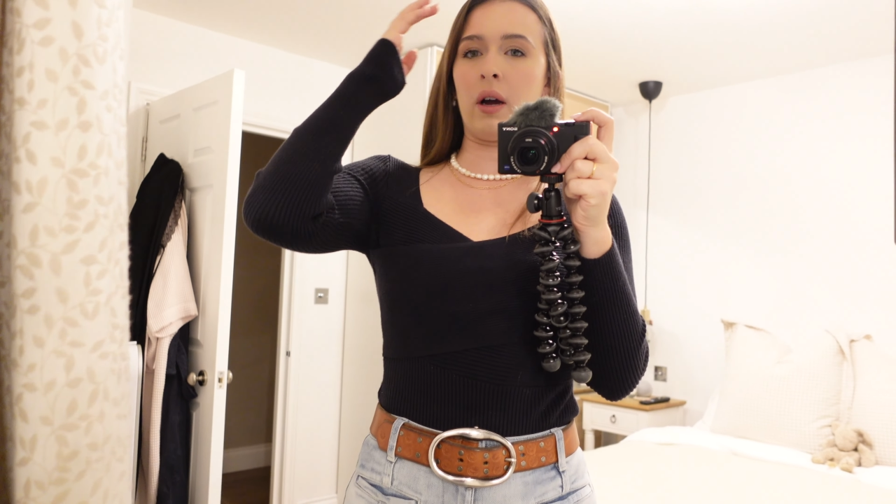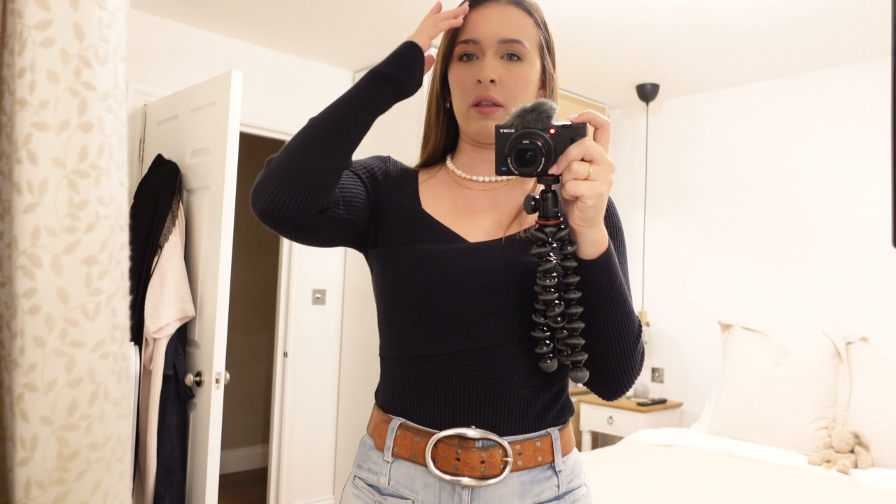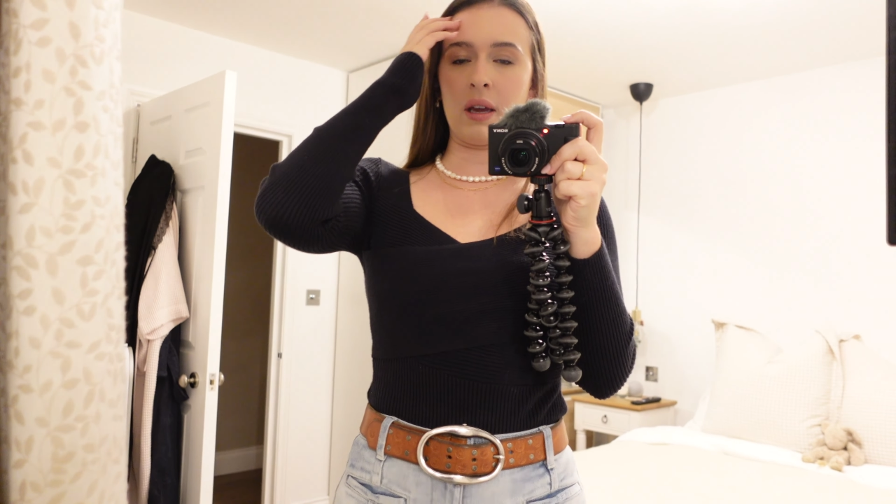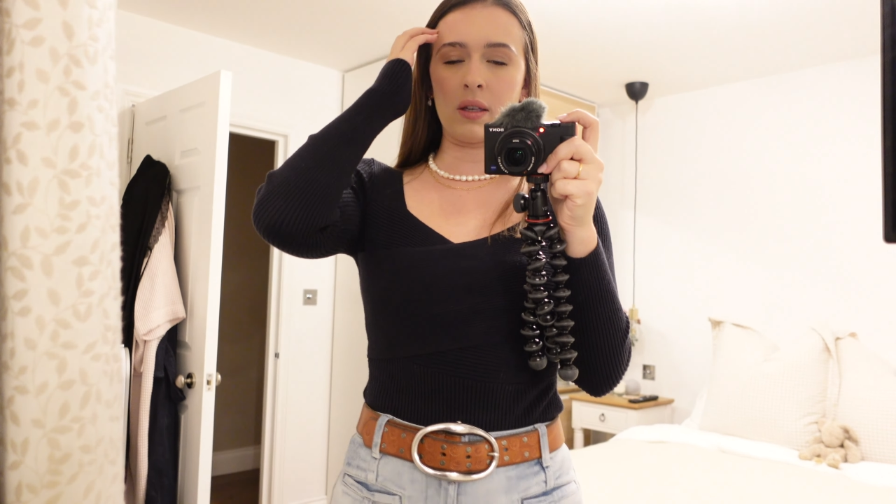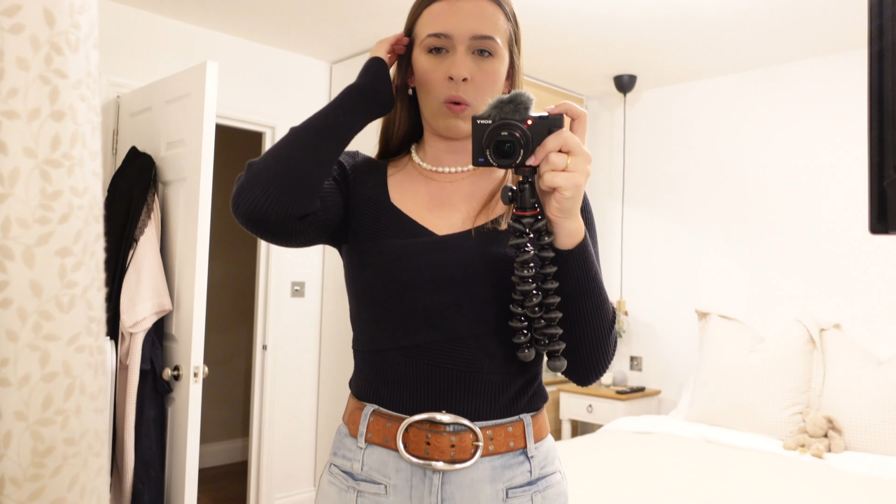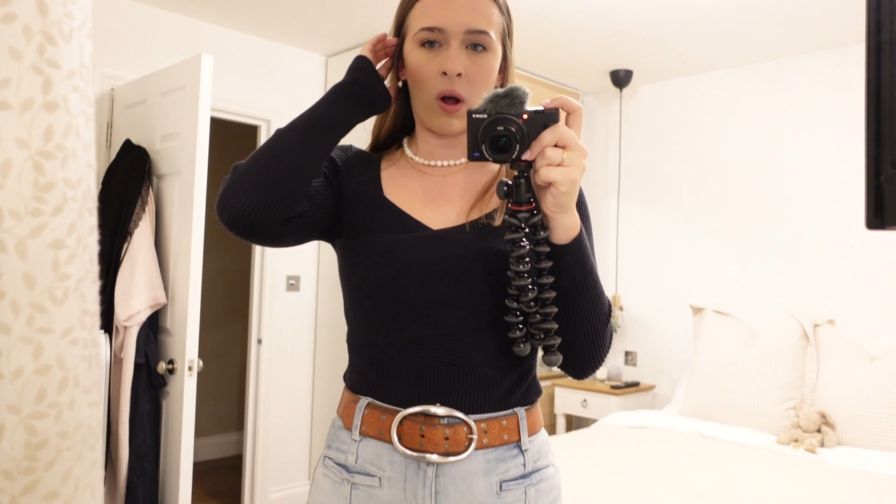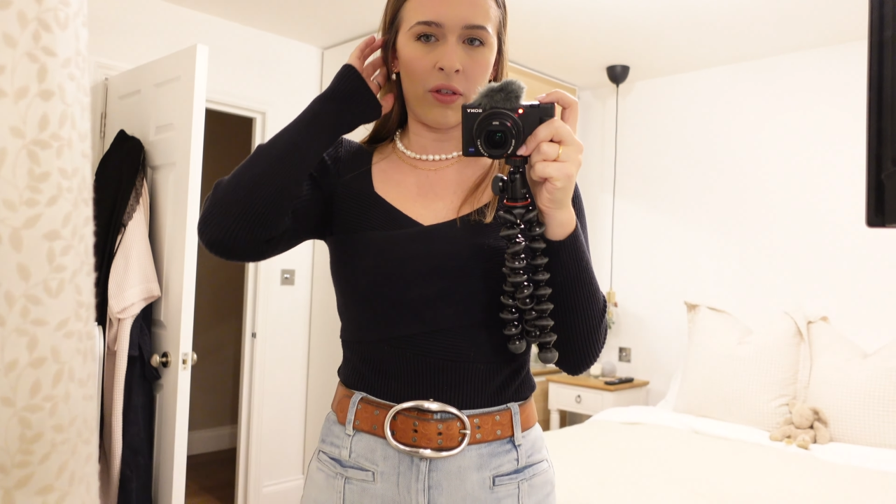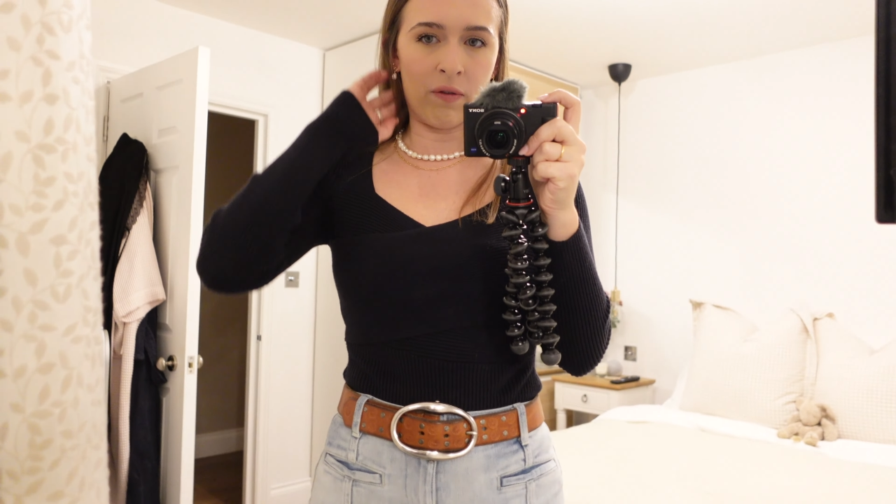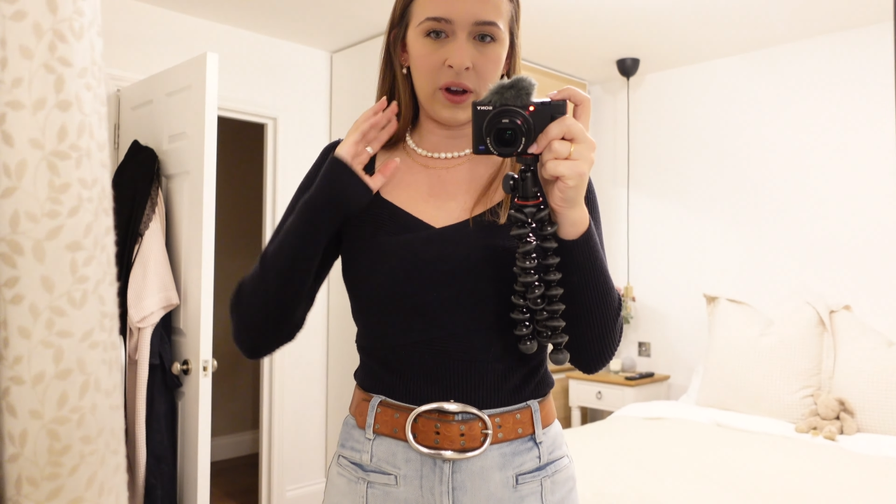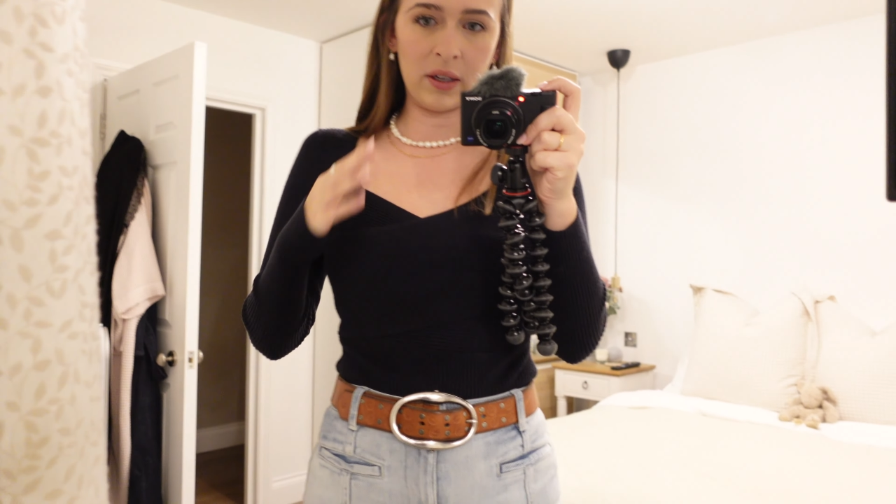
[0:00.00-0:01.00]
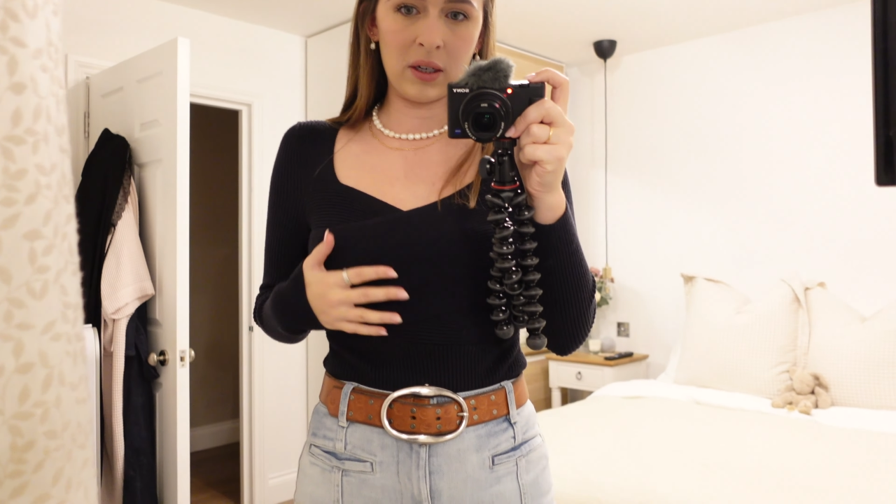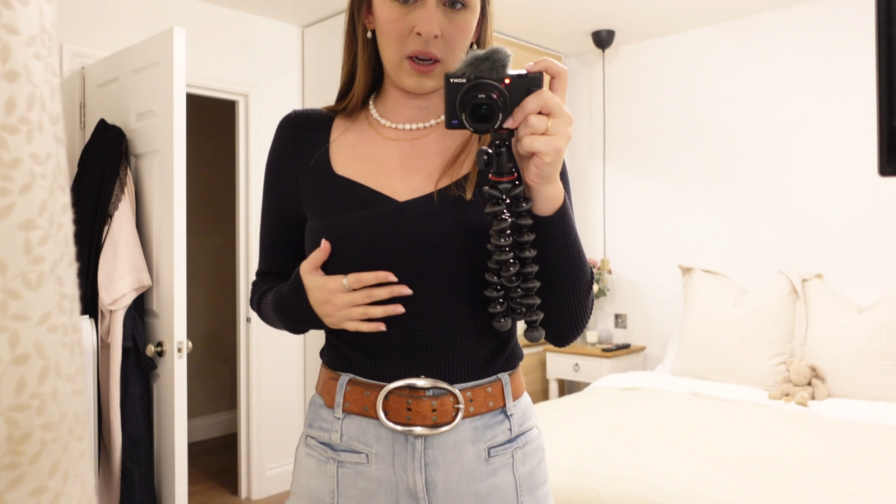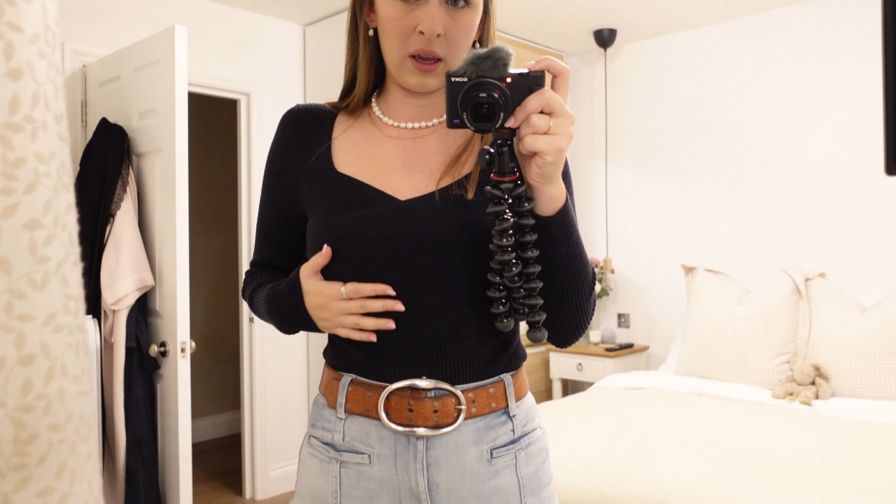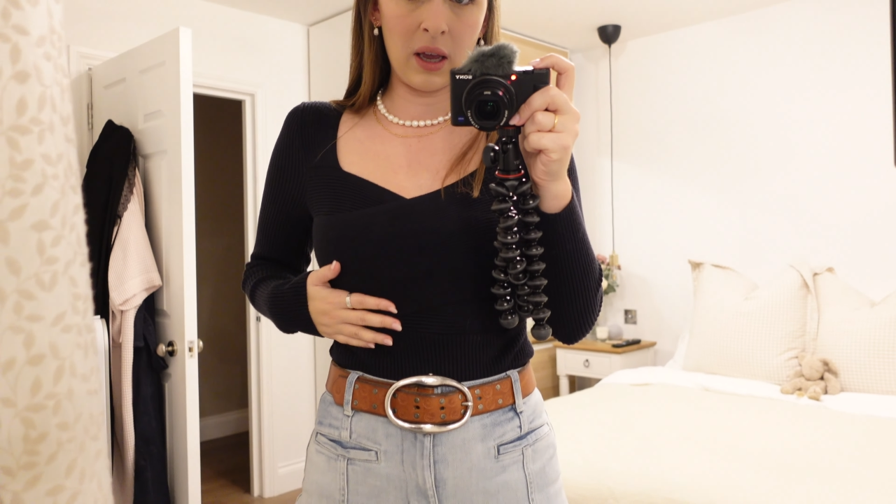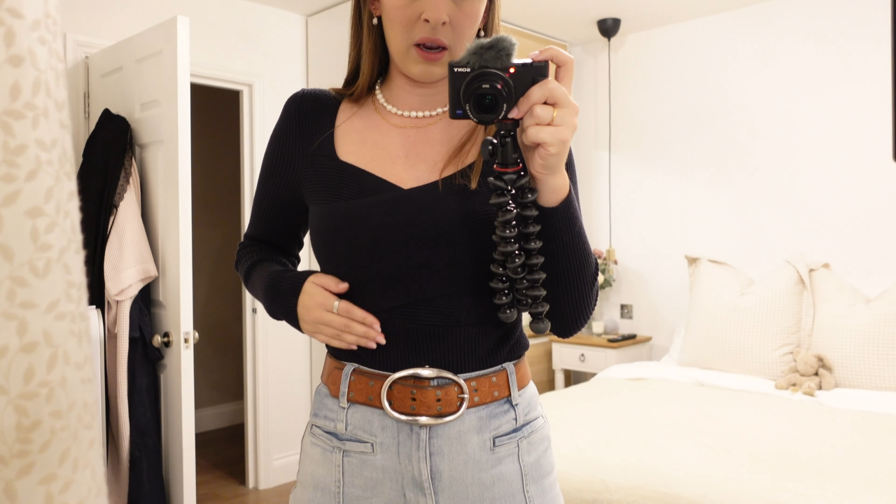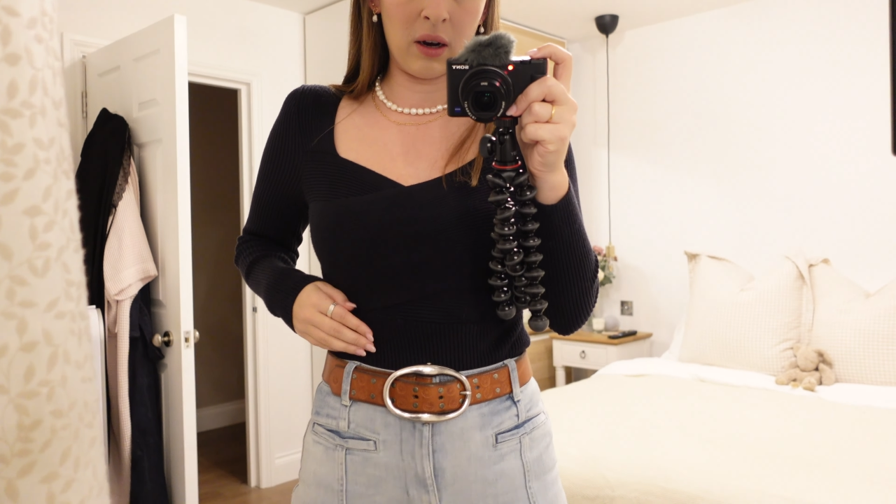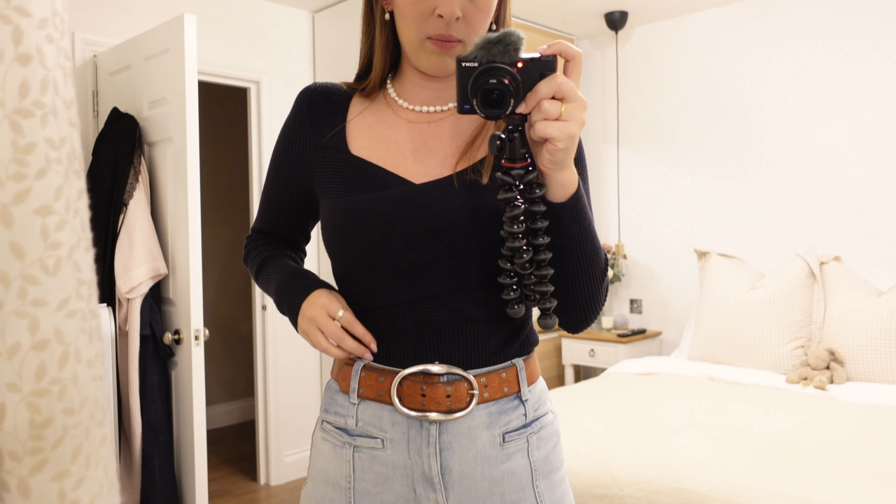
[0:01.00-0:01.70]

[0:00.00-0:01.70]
I think it's worth investing in